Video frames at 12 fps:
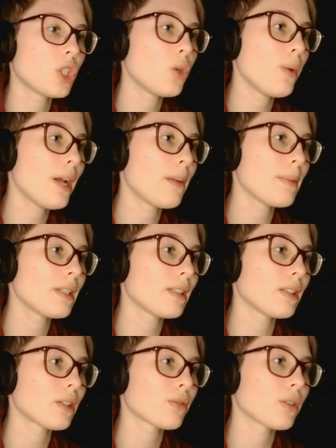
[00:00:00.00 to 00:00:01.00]
2 enemies
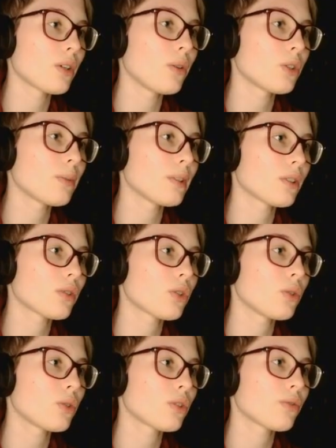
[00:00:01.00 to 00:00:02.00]
in this row, which means there's
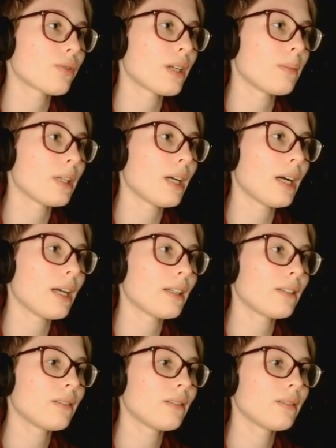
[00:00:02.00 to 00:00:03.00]
2 just randomly
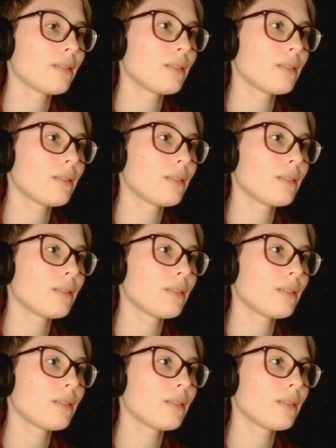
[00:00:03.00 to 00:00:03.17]
hiding.